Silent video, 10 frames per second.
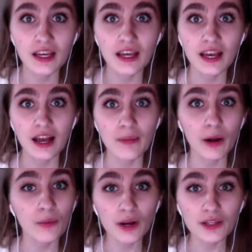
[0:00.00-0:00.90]

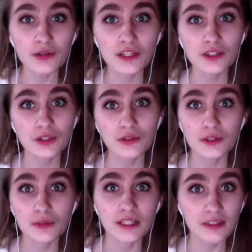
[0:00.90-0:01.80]
about what you can do to
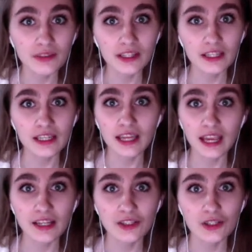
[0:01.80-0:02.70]
be civically
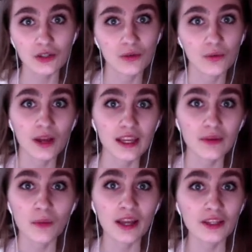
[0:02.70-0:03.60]
engaged
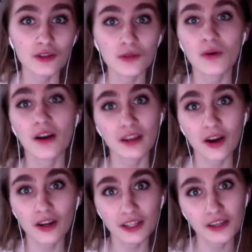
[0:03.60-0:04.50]
when you are
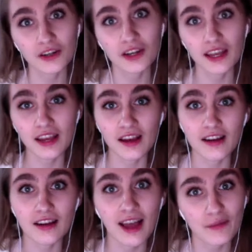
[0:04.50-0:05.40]
here
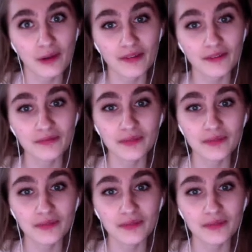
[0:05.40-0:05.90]
at Brown.